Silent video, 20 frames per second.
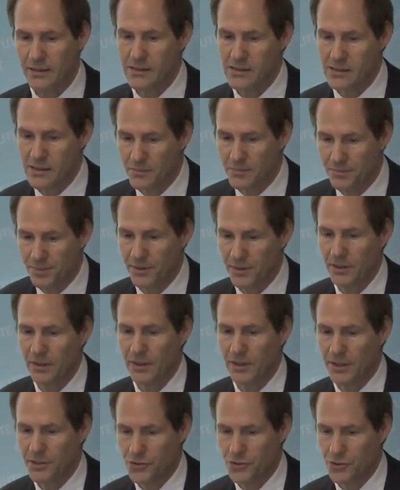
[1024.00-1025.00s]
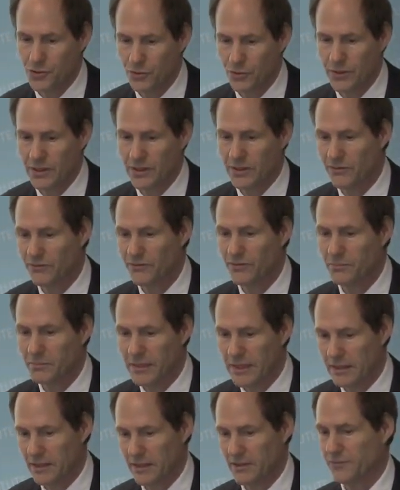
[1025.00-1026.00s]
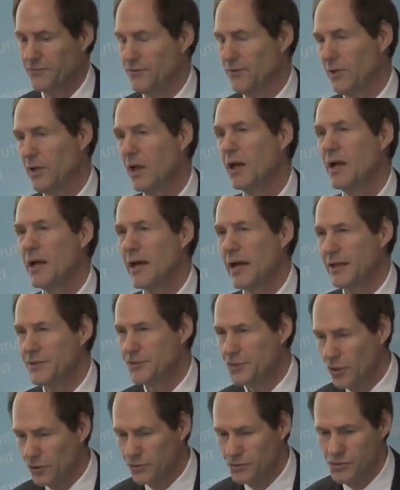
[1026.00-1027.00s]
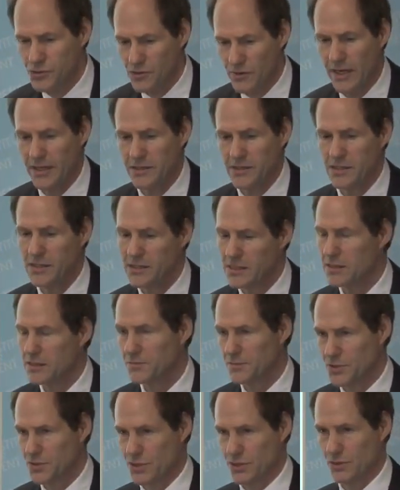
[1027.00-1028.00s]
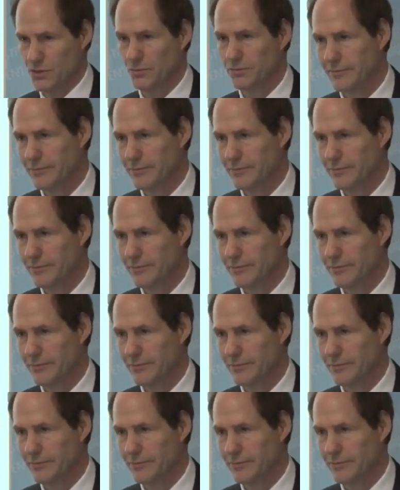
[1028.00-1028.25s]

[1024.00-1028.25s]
simple, intuitive, meaningful, and don't strain system 2.